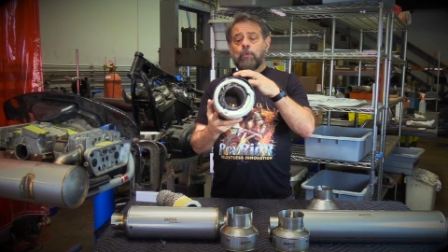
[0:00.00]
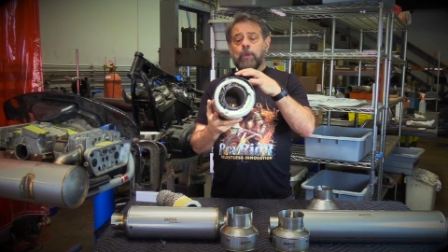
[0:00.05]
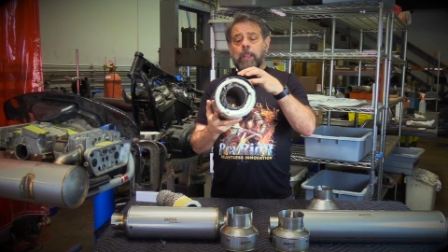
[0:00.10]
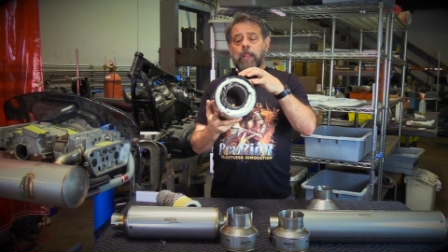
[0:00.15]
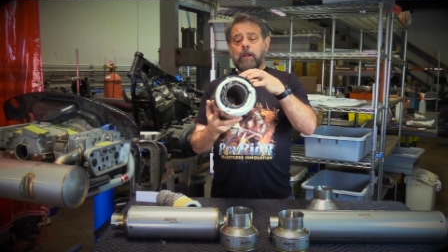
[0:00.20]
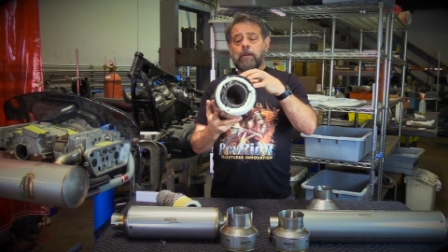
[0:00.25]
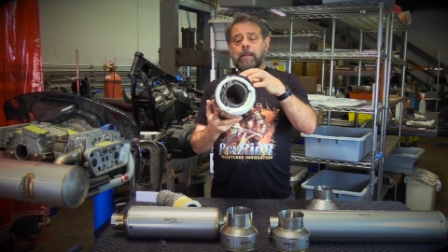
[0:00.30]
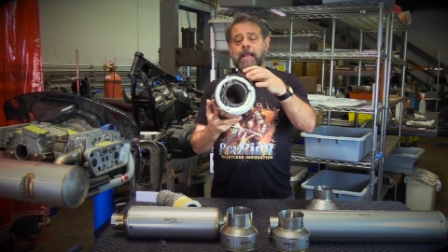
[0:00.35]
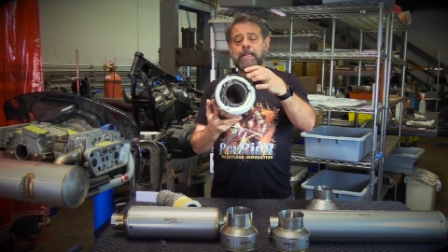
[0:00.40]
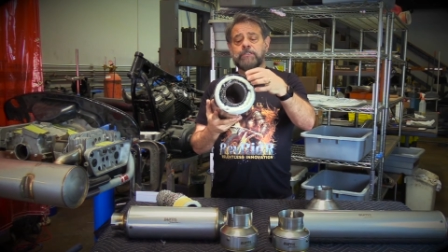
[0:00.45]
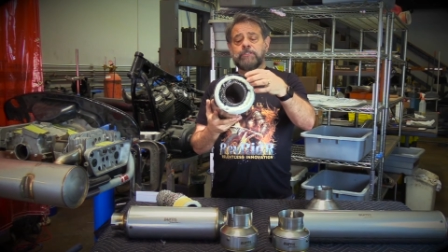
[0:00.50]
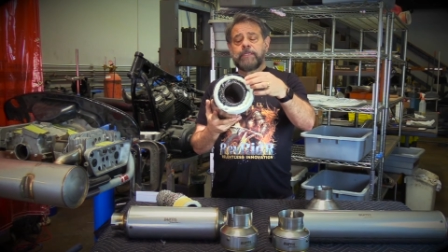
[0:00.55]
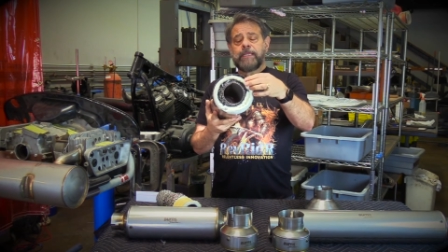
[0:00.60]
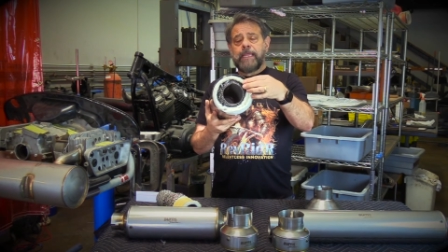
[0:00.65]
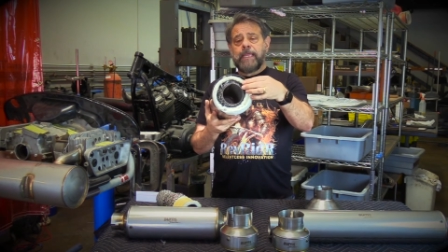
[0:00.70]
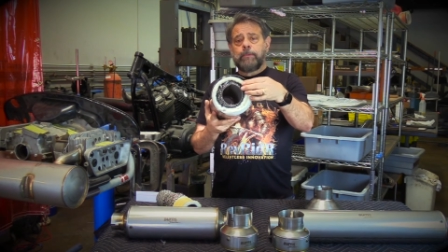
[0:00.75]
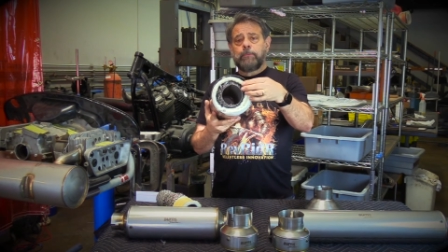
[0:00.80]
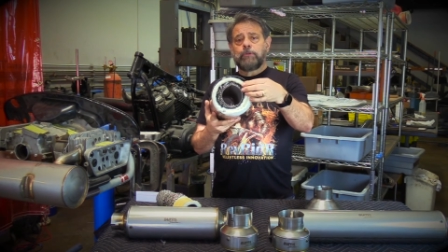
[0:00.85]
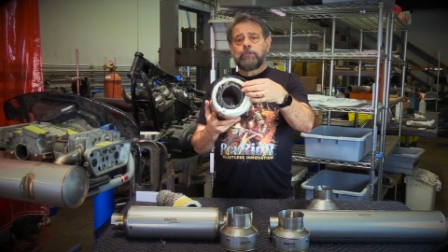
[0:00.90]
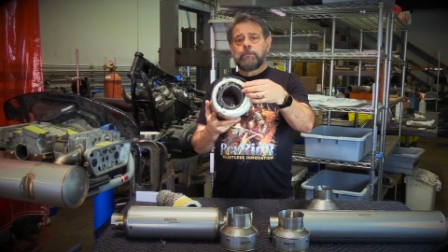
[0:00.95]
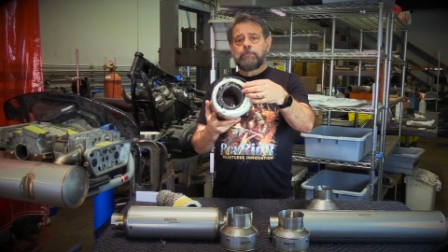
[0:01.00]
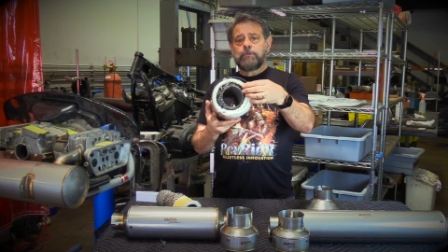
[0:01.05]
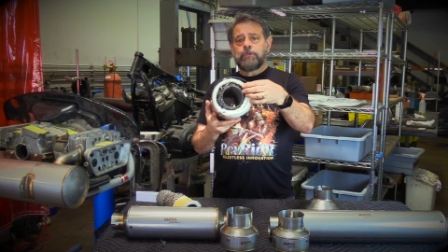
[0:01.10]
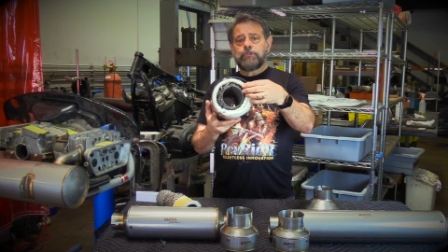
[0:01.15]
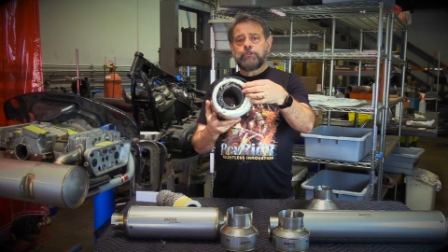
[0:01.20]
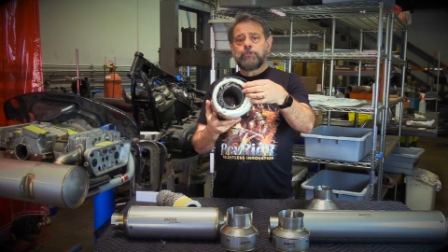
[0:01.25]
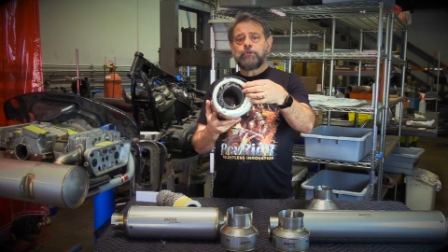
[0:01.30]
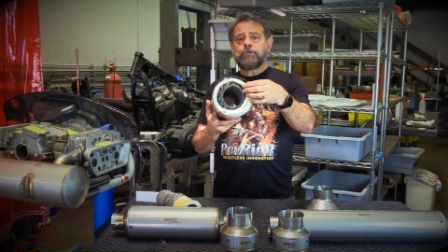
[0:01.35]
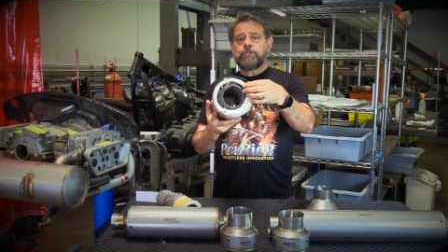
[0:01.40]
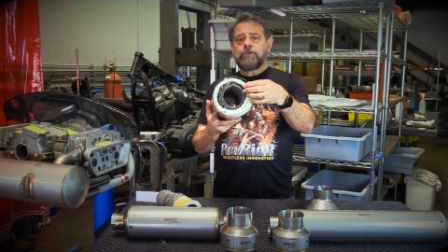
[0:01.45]
we are actually able to
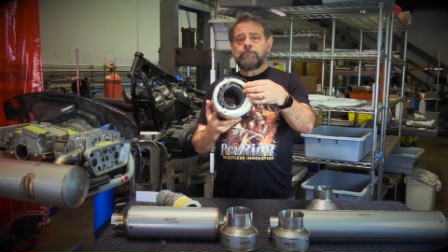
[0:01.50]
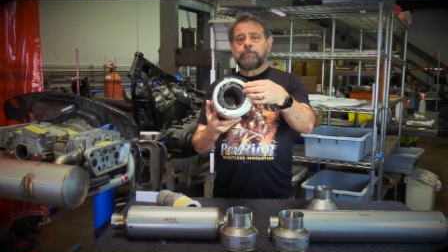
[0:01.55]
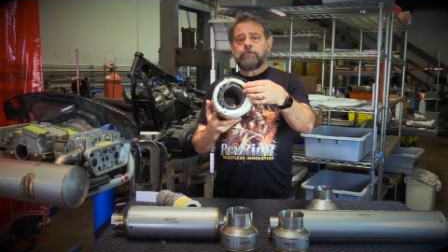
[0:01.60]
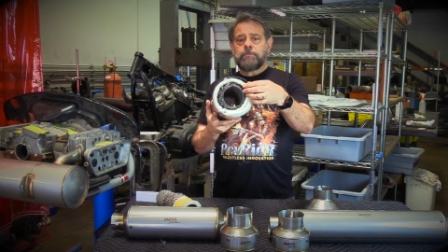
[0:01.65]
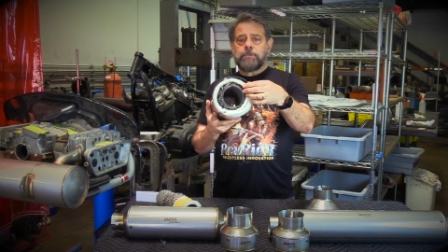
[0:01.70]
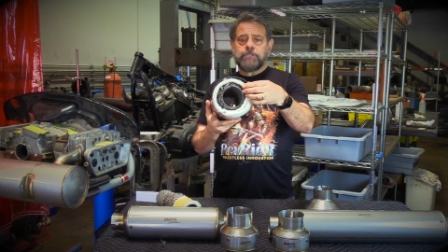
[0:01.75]
put two different